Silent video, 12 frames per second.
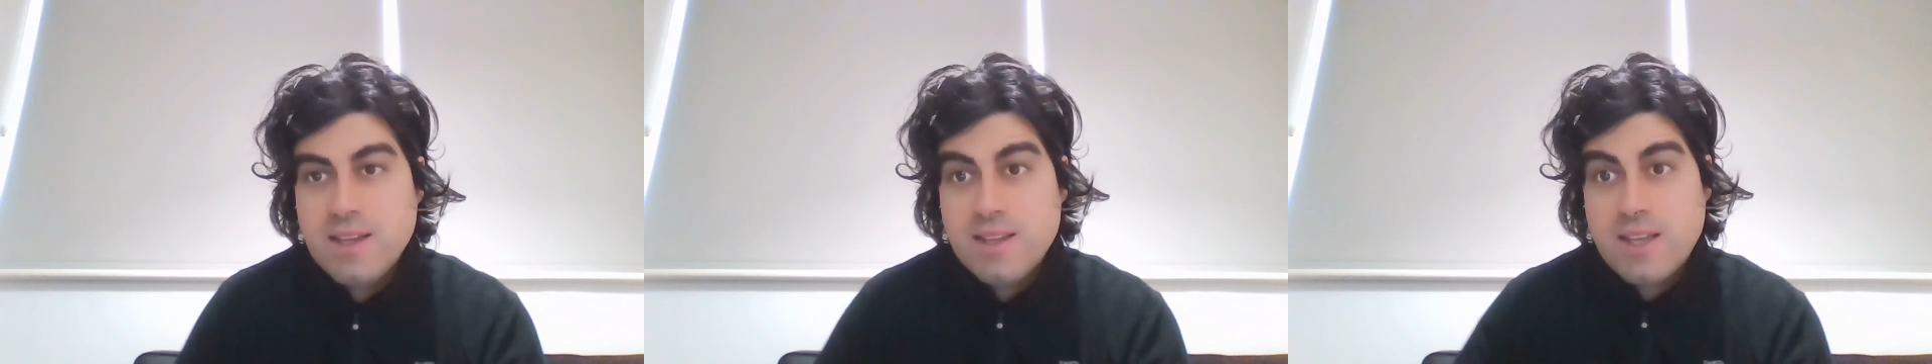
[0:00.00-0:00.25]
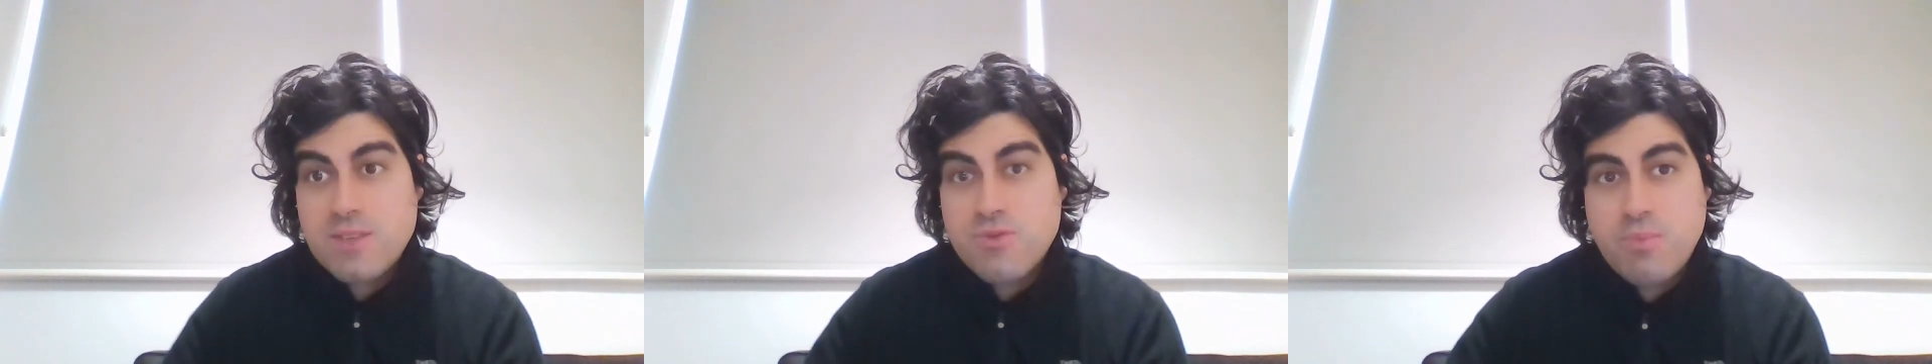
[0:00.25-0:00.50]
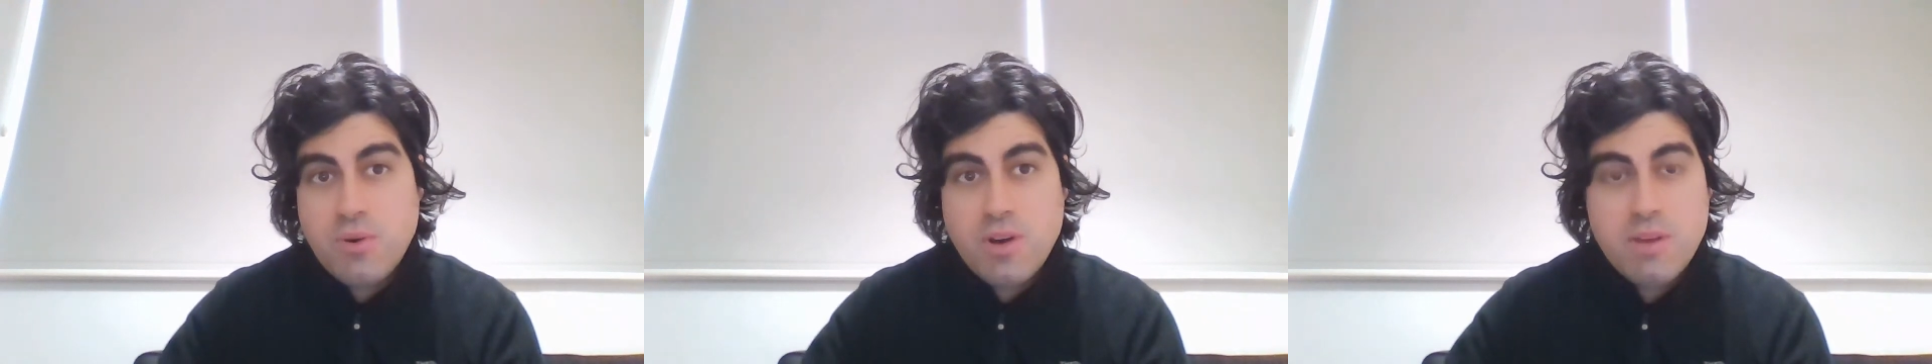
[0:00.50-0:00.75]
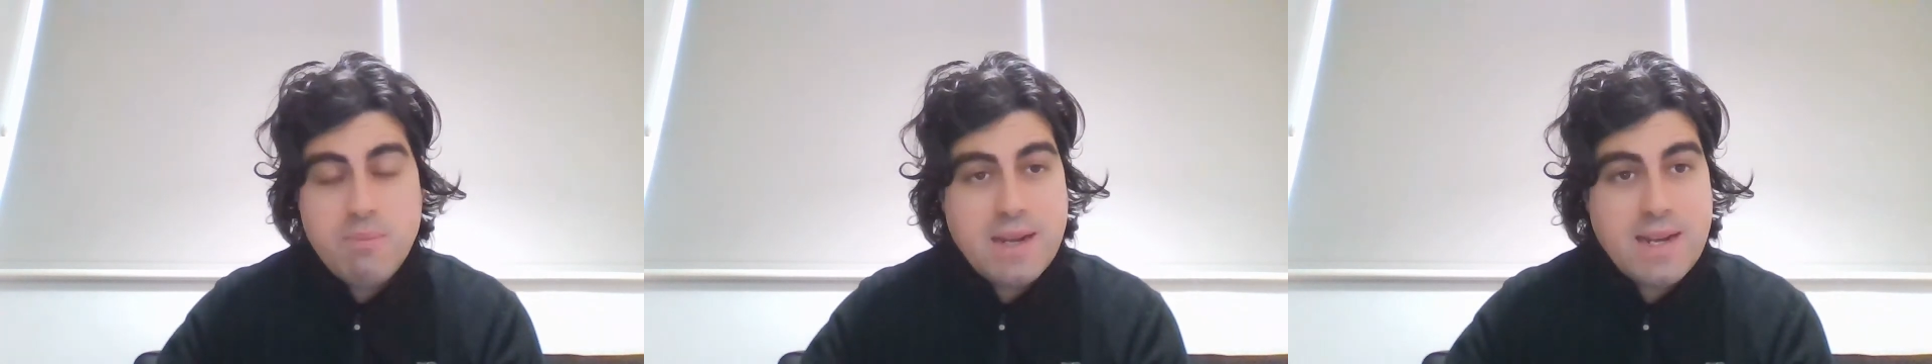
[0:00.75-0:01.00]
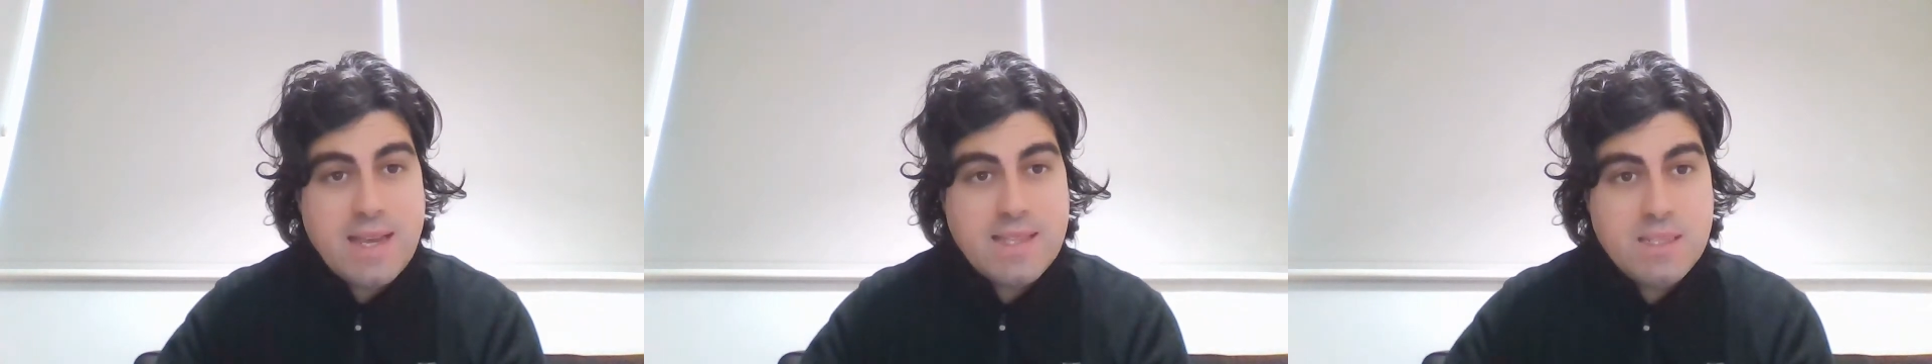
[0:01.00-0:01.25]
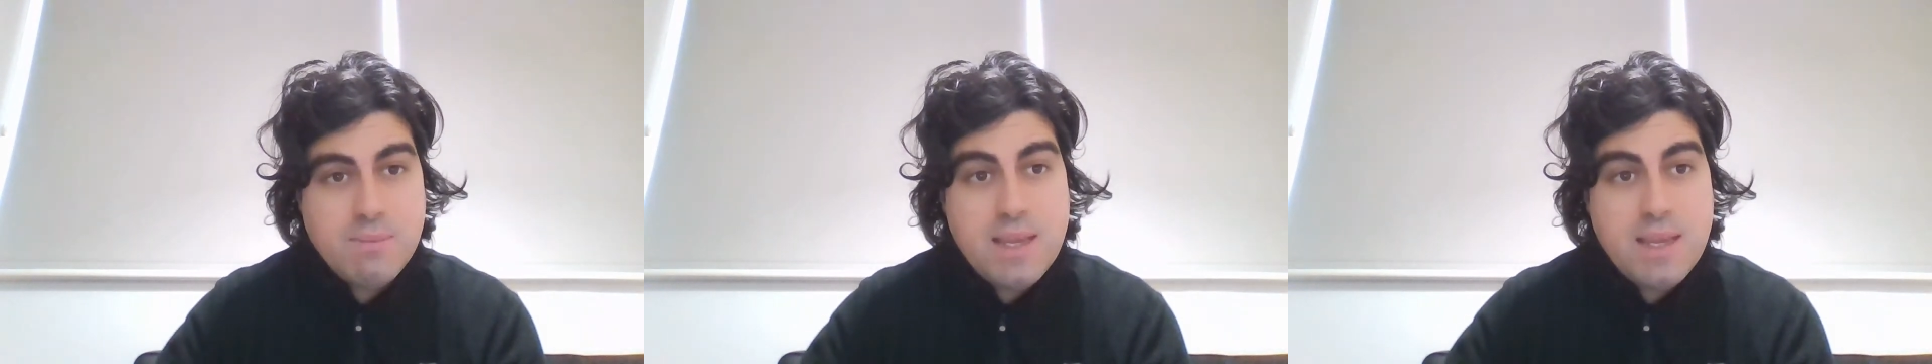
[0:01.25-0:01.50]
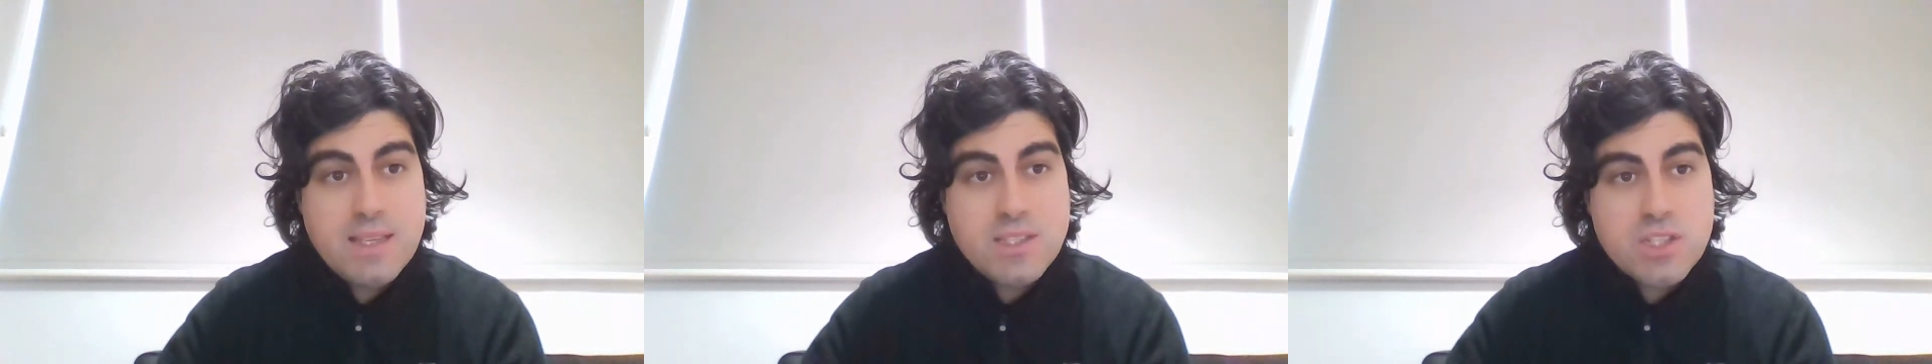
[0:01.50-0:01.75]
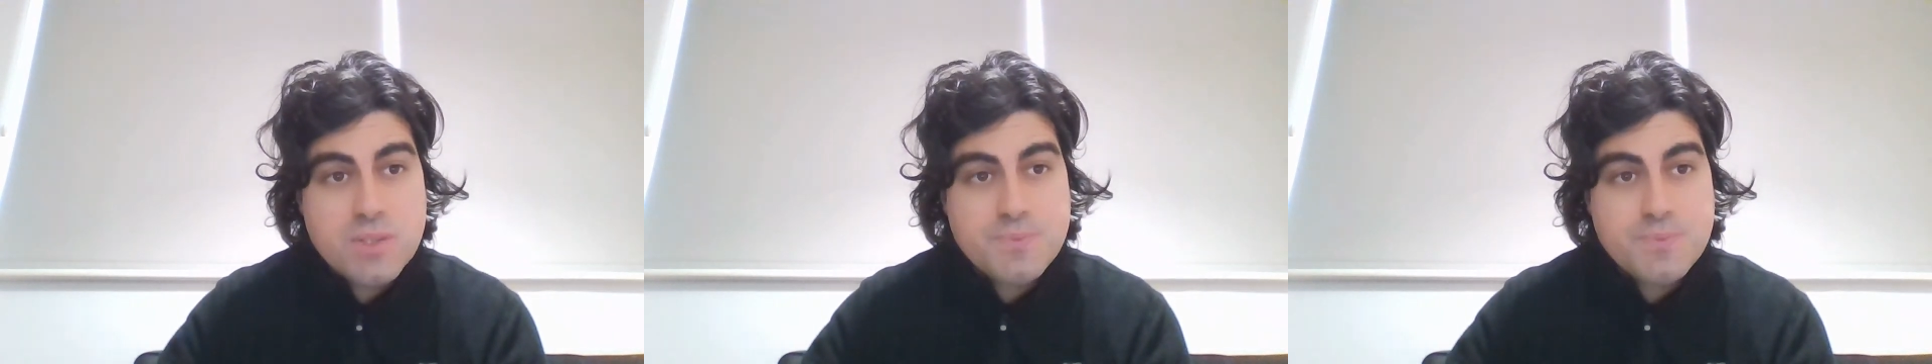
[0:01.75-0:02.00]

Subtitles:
That's reported by 90 Minutes.